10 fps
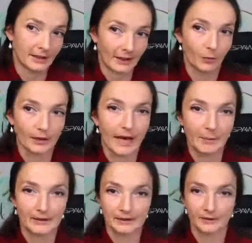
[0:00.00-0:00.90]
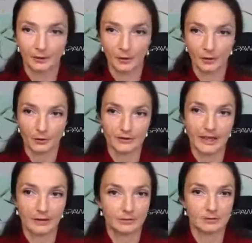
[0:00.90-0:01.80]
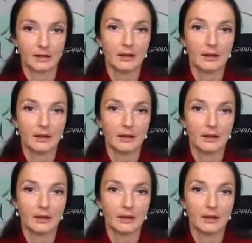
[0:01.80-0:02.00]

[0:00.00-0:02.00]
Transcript: Like what happens if it all goes down?